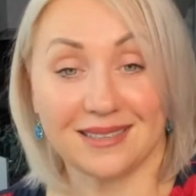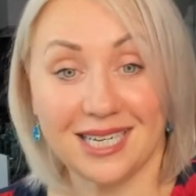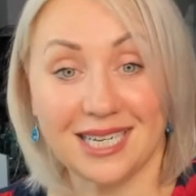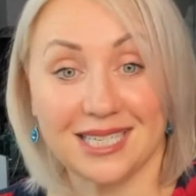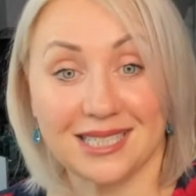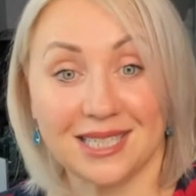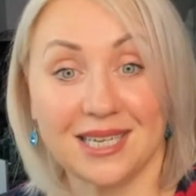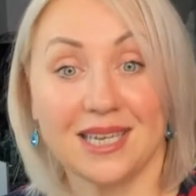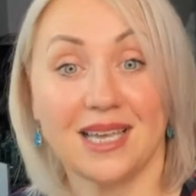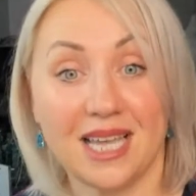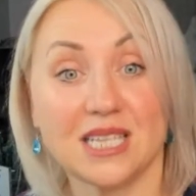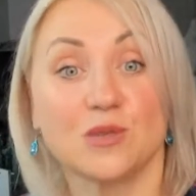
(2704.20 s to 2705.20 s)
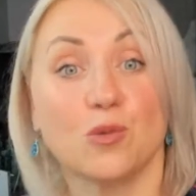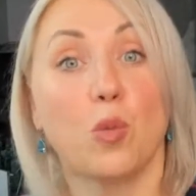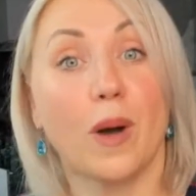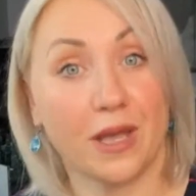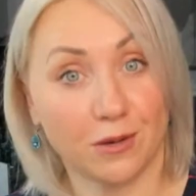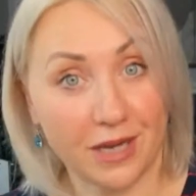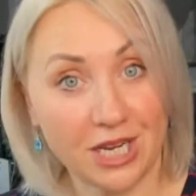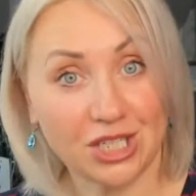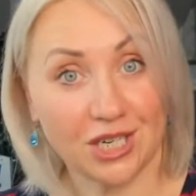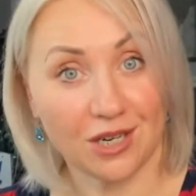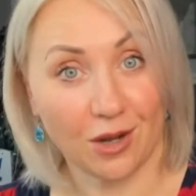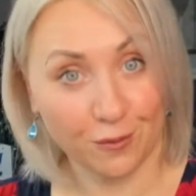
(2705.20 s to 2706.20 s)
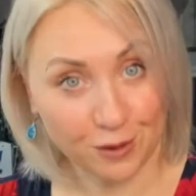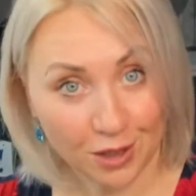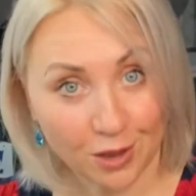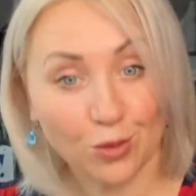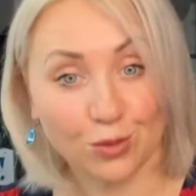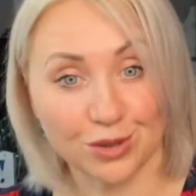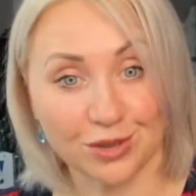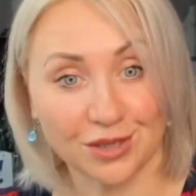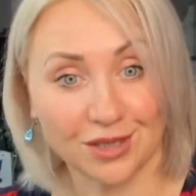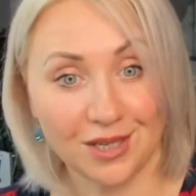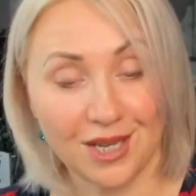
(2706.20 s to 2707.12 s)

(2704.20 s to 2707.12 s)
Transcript: this is violation of the rules.